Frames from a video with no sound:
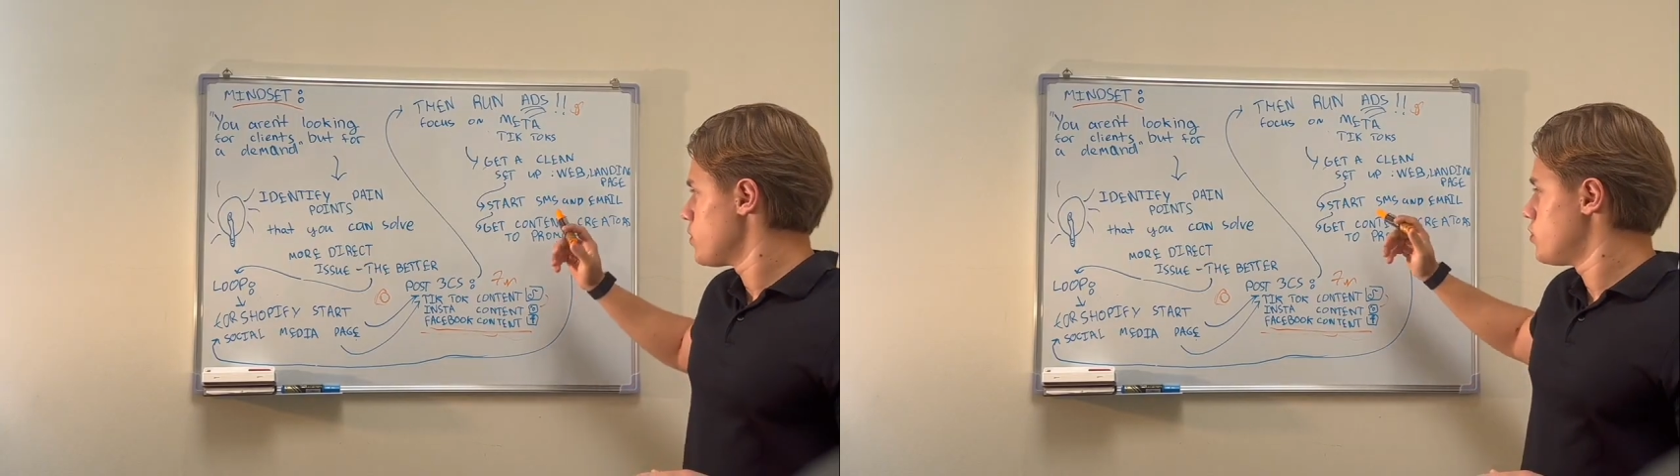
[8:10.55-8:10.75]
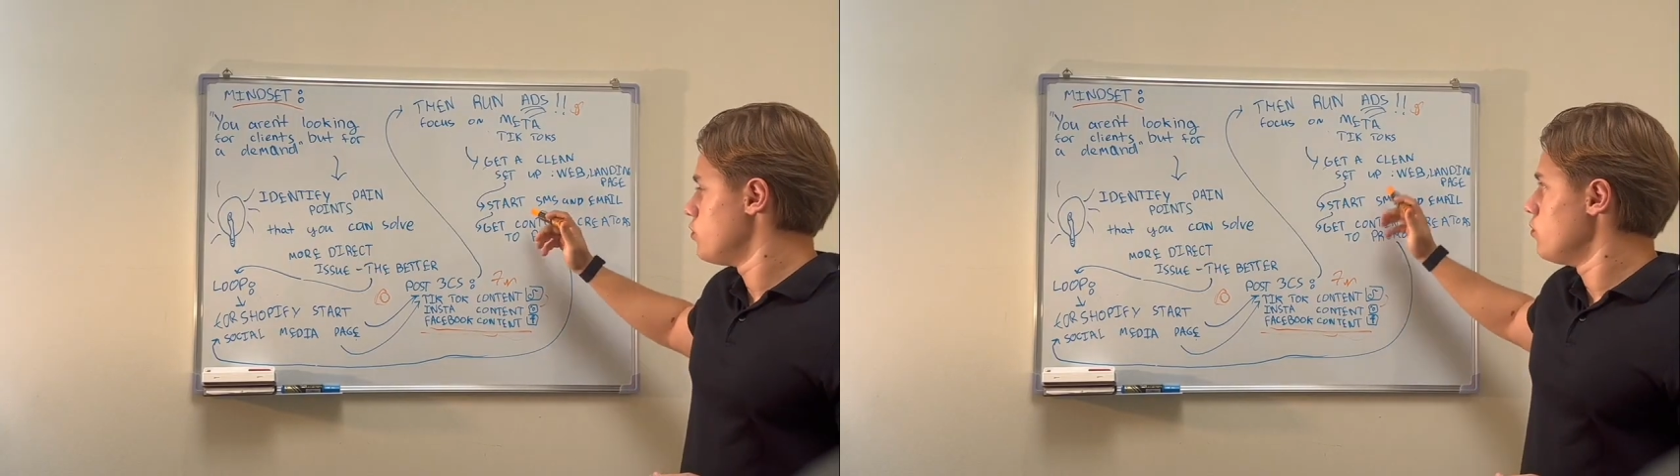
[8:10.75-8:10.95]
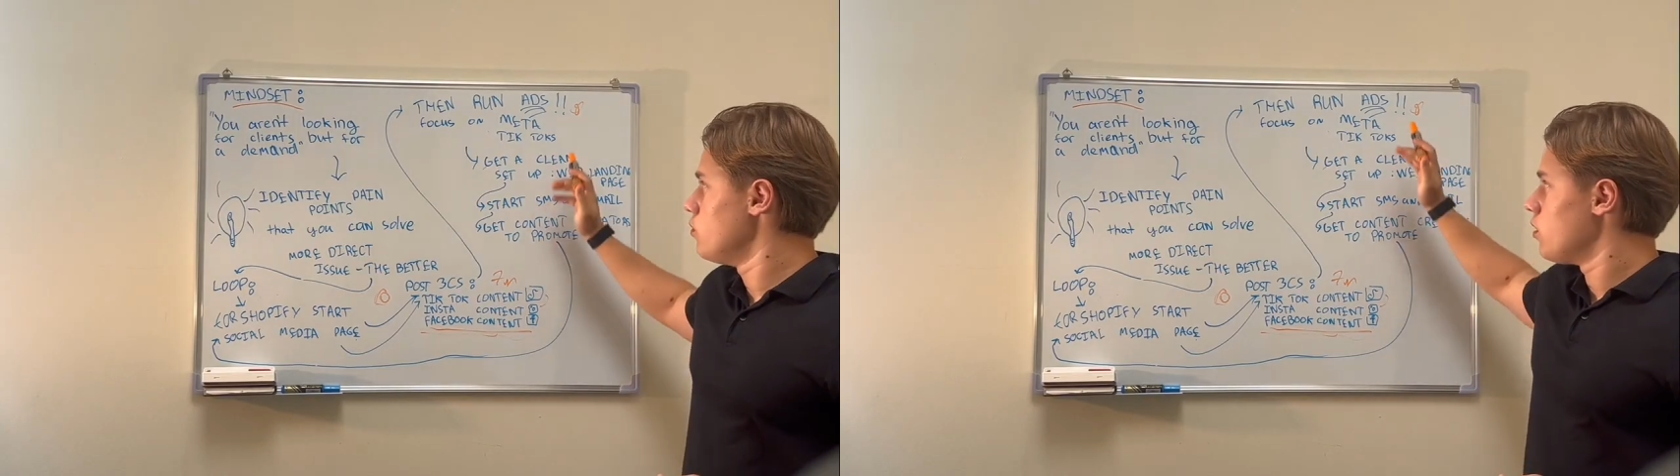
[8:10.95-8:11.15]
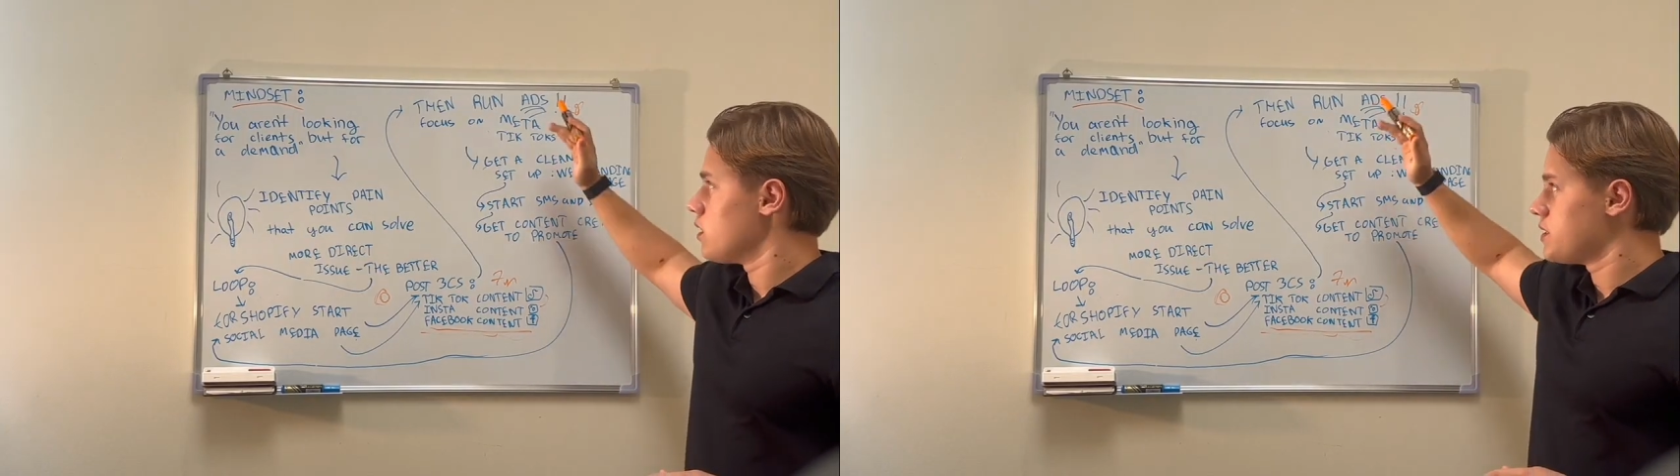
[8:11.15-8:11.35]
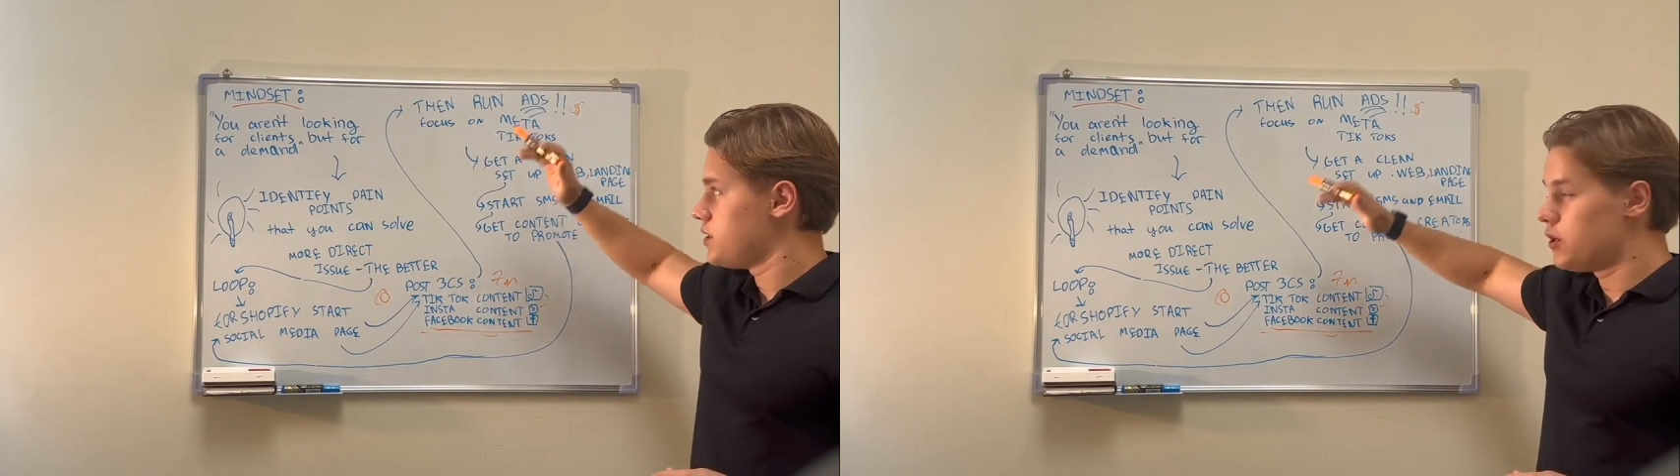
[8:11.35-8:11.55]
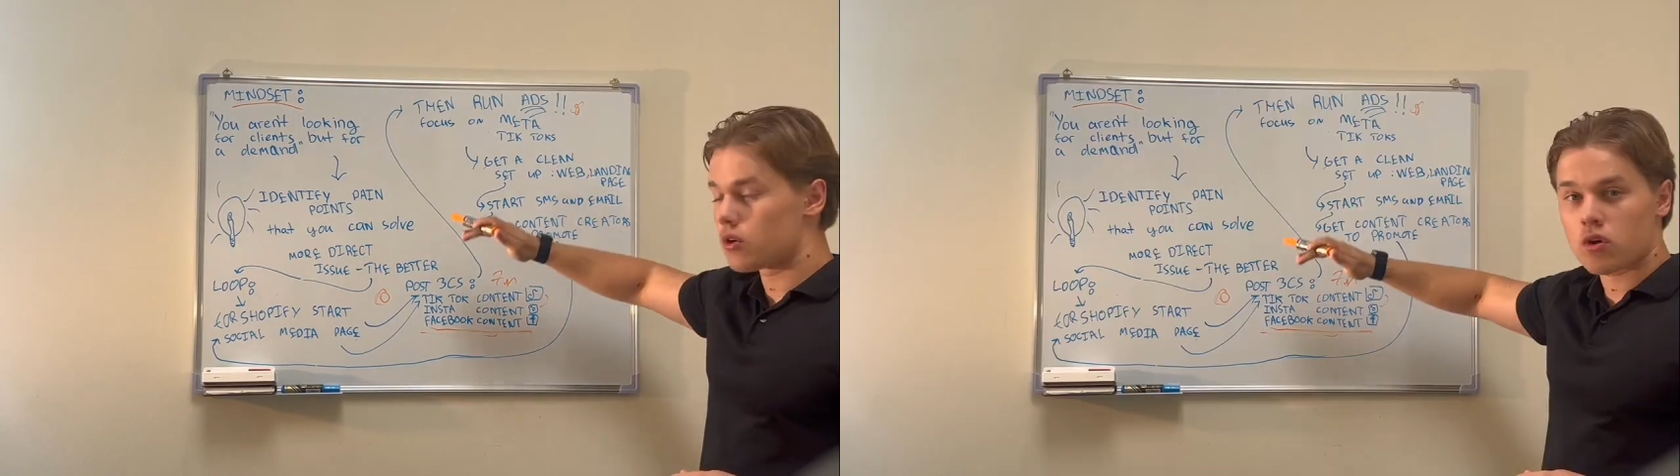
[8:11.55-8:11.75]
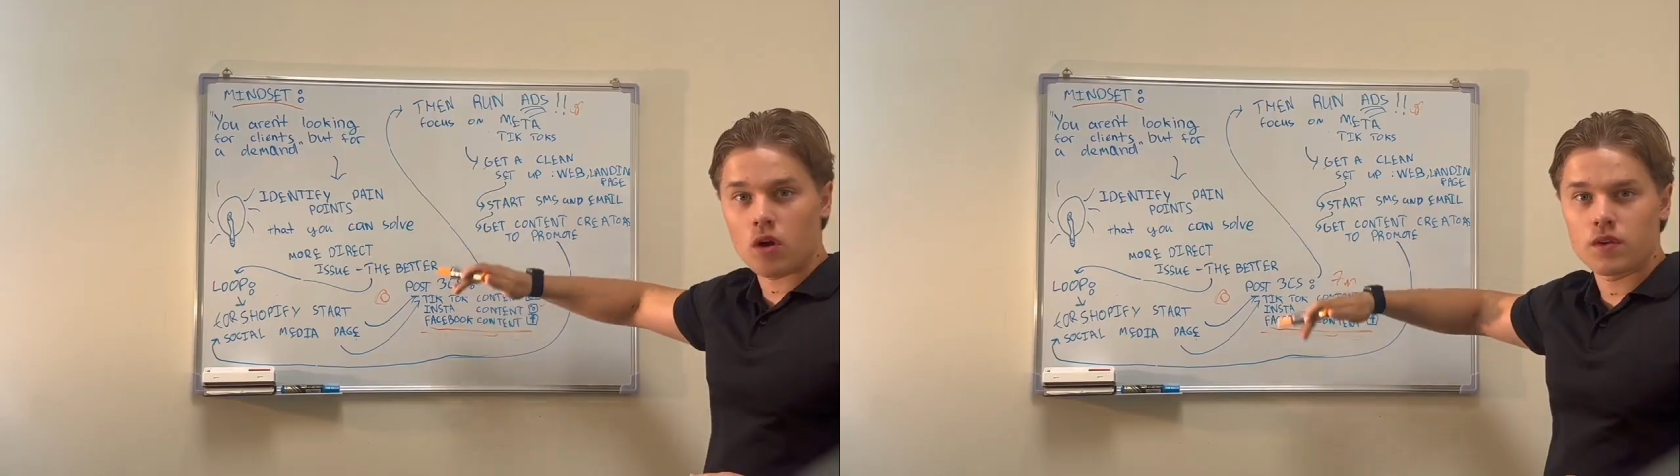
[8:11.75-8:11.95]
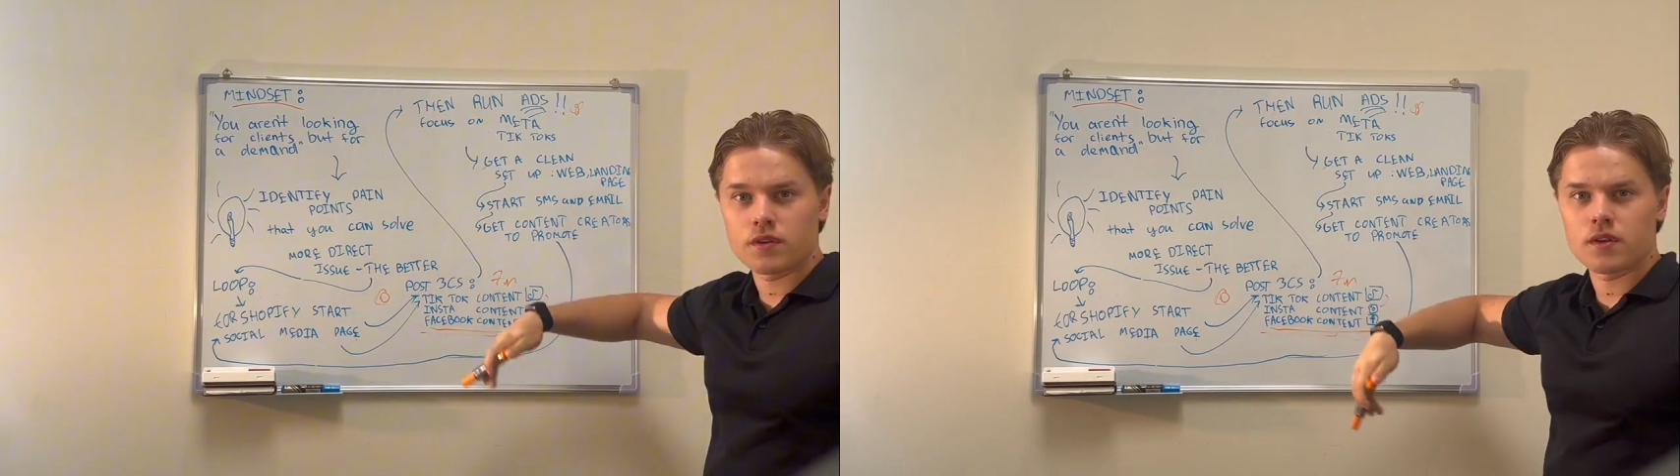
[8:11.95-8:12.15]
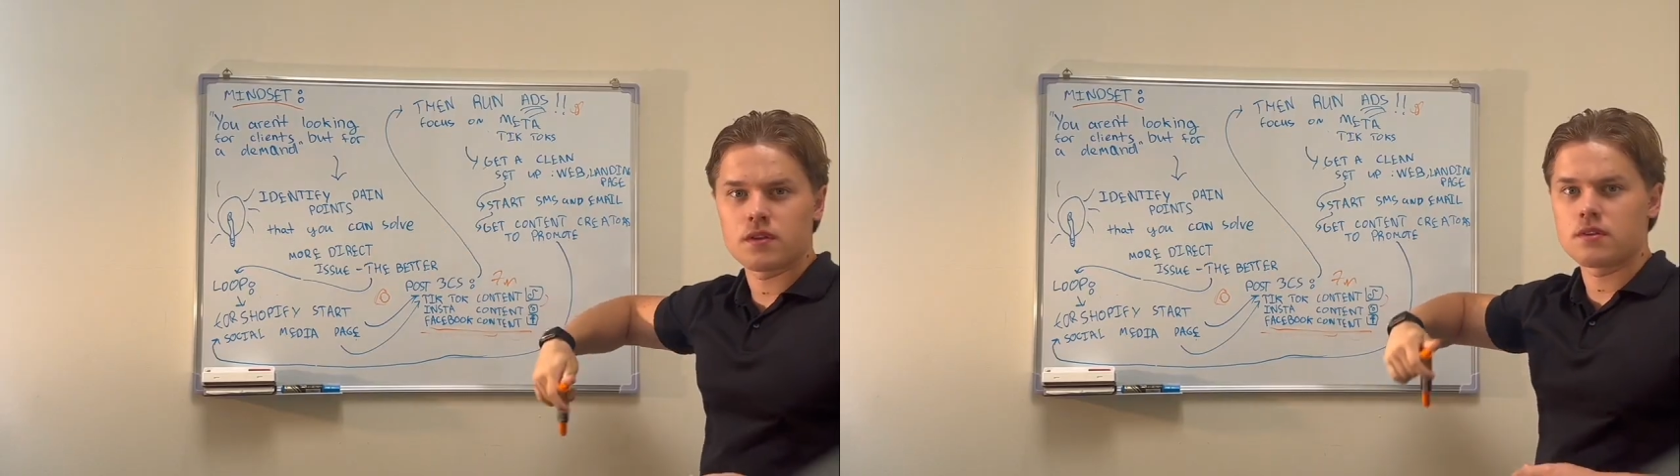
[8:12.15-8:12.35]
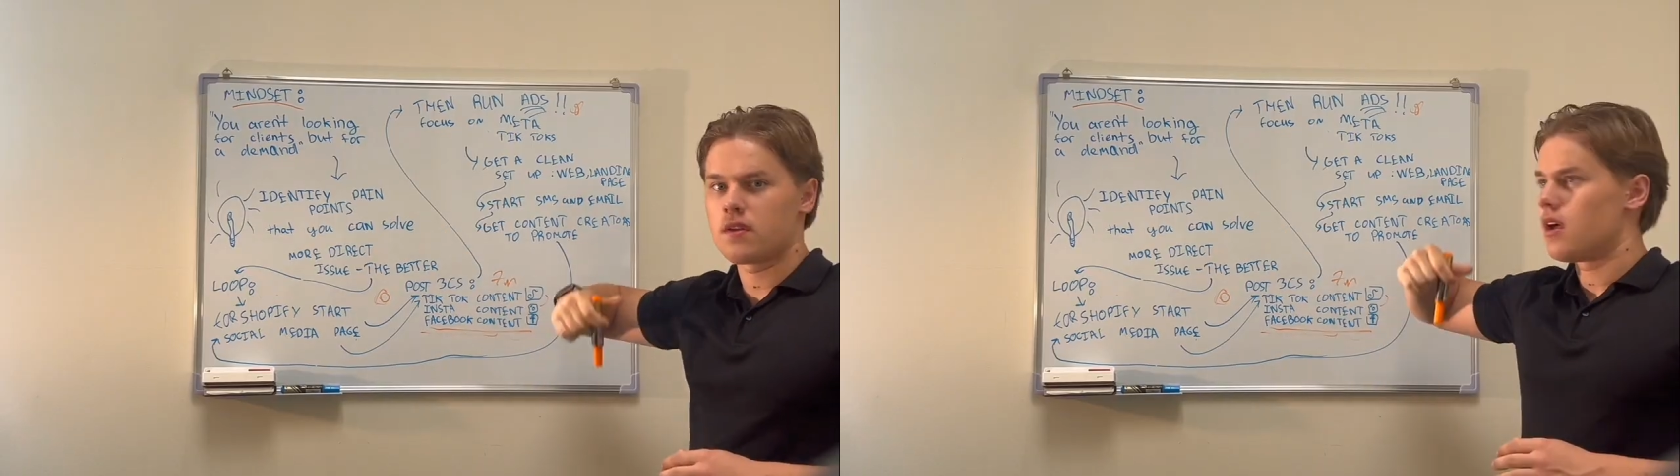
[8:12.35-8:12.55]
to see your content,